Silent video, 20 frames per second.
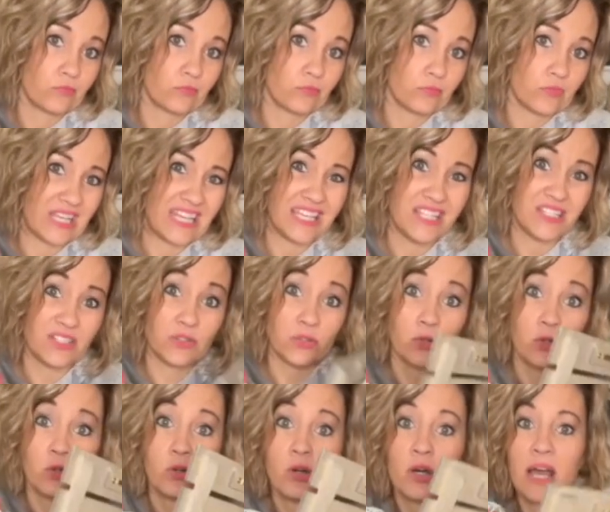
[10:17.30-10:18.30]
easel
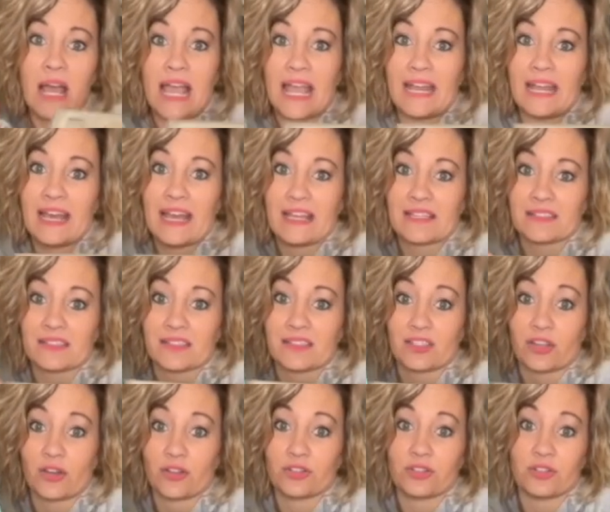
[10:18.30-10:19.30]
and it has the
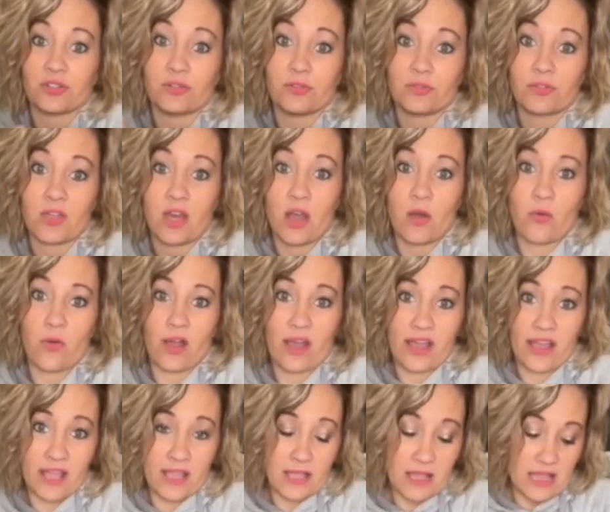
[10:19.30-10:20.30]
sawtooth,
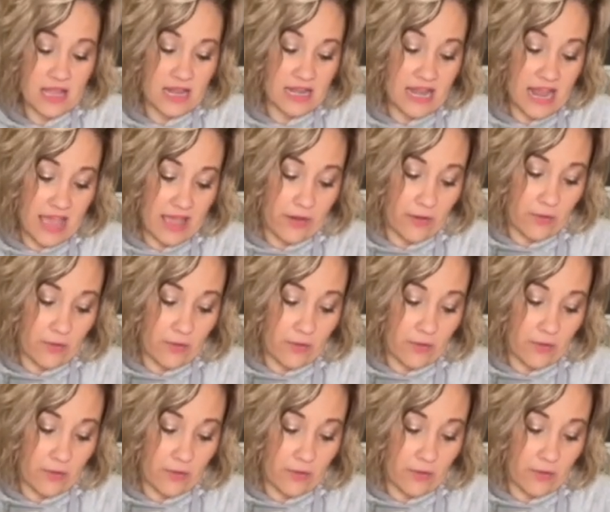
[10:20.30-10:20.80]
okay? Now,